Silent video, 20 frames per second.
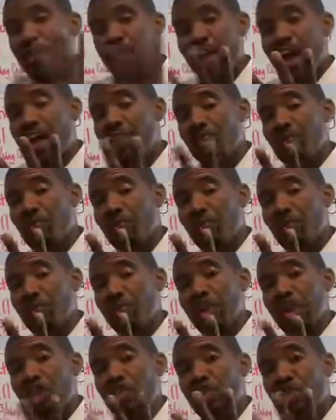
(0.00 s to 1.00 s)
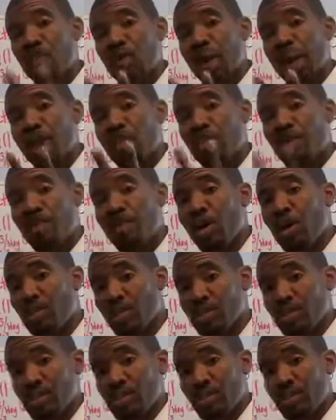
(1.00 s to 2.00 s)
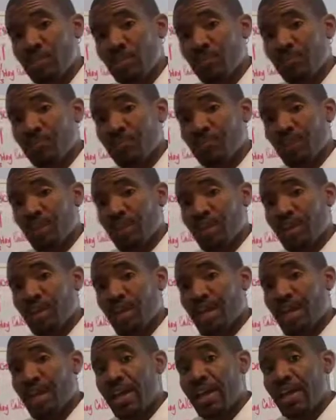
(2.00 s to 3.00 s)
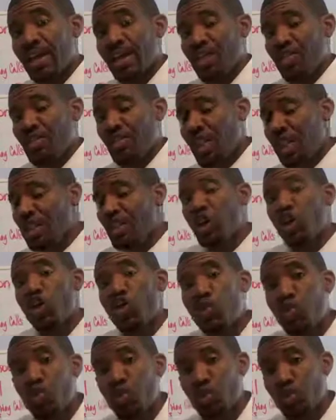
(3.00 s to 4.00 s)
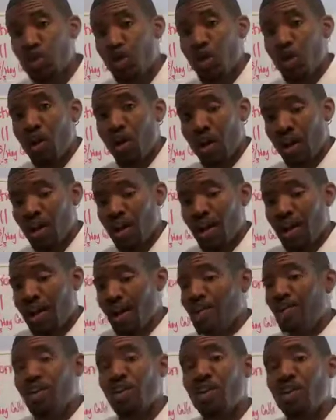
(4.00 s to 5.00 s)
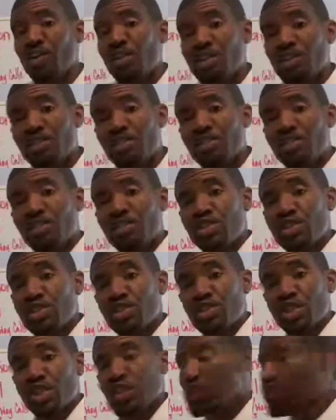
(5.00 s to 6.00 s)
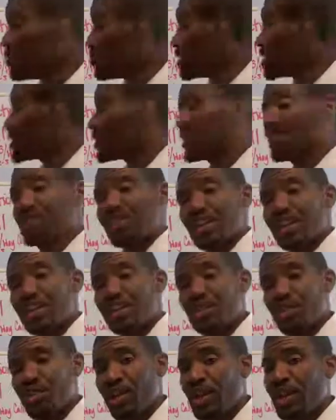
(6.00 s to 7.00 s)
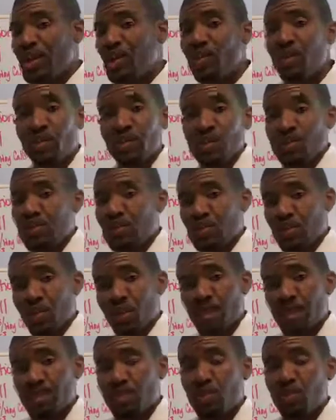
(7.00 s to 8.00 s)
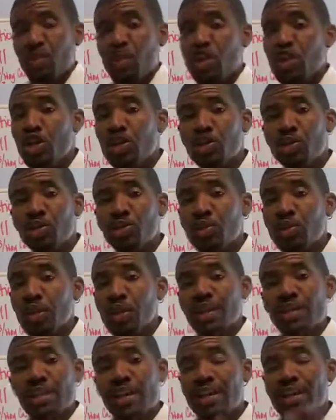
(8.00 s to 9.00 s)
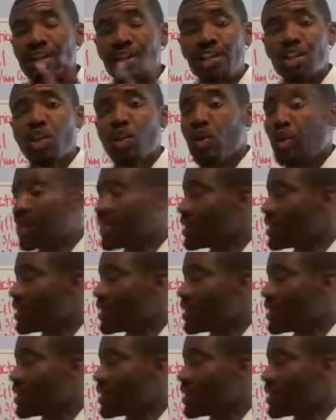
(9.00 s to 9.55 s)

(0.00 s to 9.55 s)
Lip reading: 5 people that you're around the most, okay? They know who you are, and they know that you're a newbie to this industry, and no one wants to join someone new that doesn't know